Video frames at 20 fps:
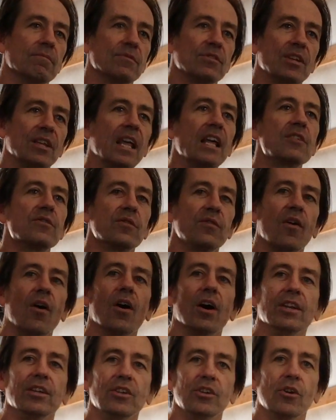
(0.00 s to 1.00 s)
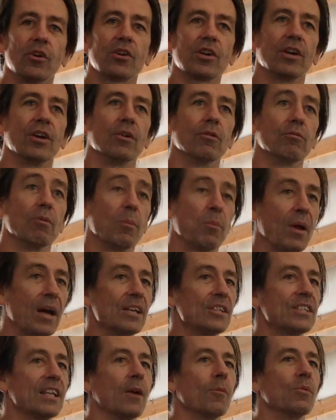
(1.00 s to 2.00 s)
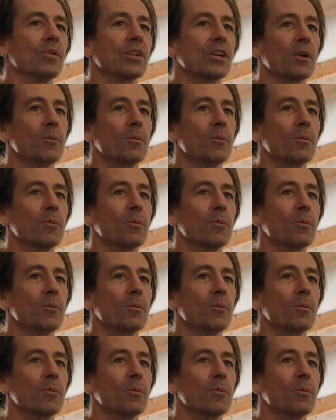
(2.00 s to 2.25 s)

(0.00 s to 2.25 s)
So that's fine. You're not going to replace that with a